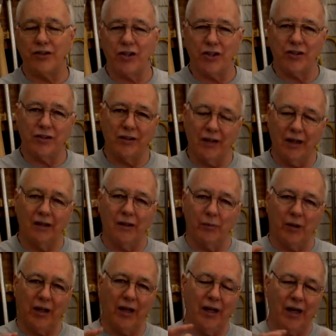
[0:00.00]
just in the
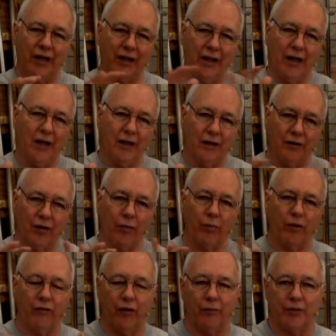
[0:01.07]
beginning getting a number
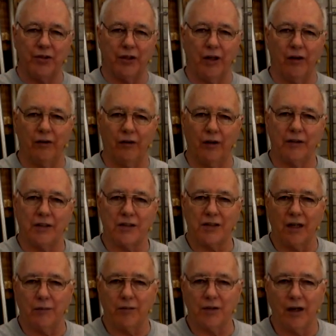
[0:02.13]
of them together at the
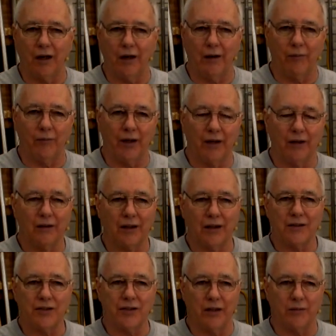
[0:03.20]
same time
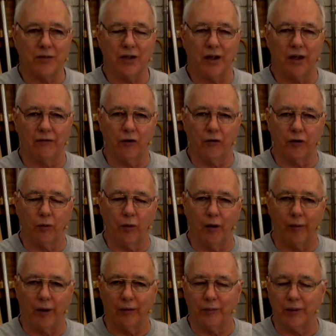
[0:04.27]
that seems kind of
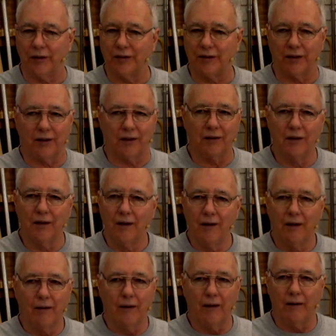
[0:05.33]
overwhelming. But
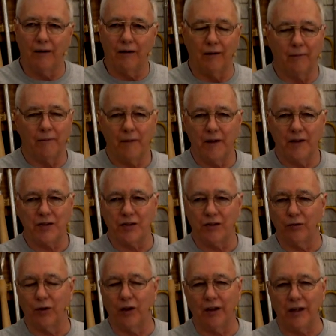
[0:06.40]
this is a
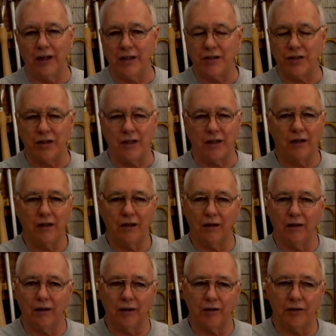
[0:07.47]
really easy
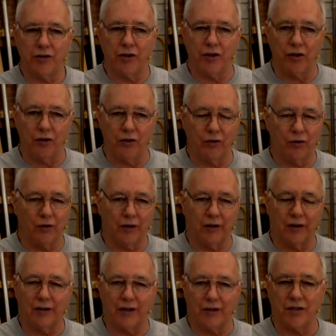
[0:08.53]
to do.
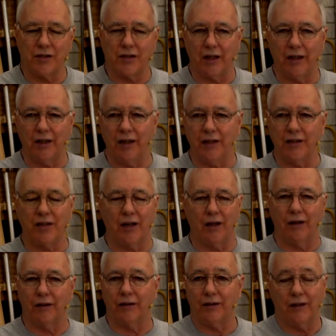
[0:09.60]
It doesn't take any
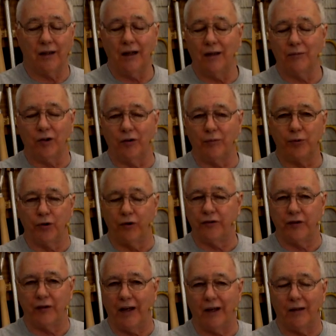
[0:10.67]
talent, and I'm good proof
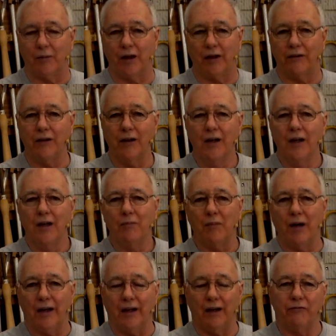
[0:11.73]
of that.
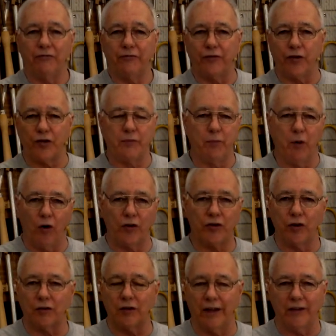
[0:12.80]
My first bowls
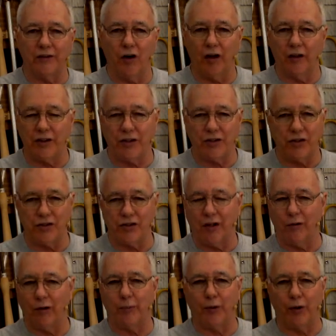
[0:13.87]
looked like dog dishes. They
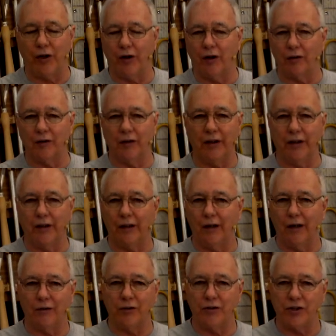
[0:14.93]
were pretty ugly, and
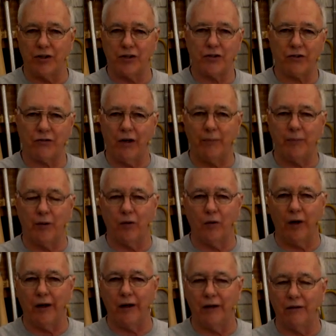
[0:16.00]
I was just scraping
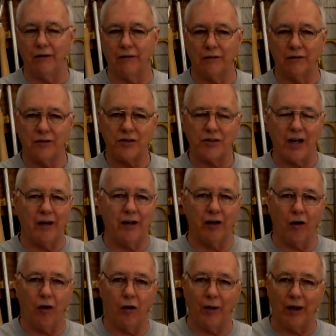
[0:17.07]
away and sanding
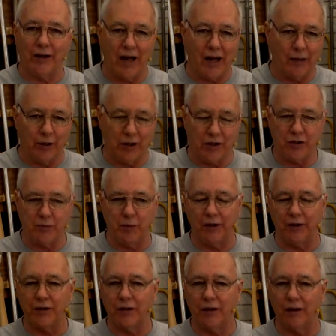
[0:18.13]
all my damage.
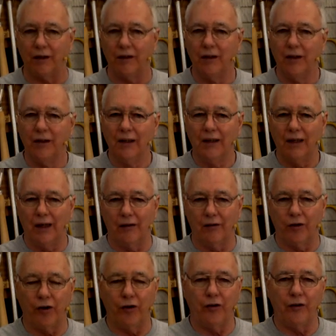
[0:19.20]
But I
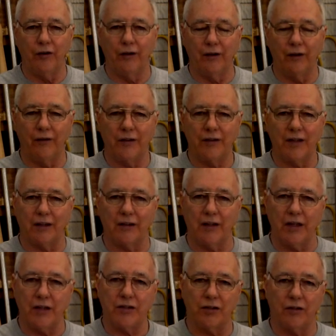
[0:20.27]
learned the
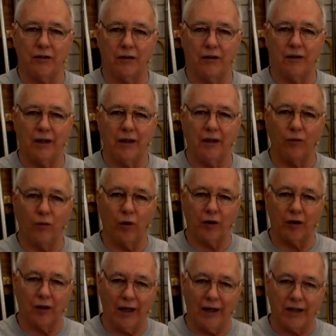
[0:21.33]
techniques and work
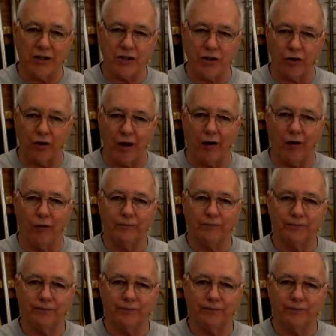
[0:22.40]
a lot easier now.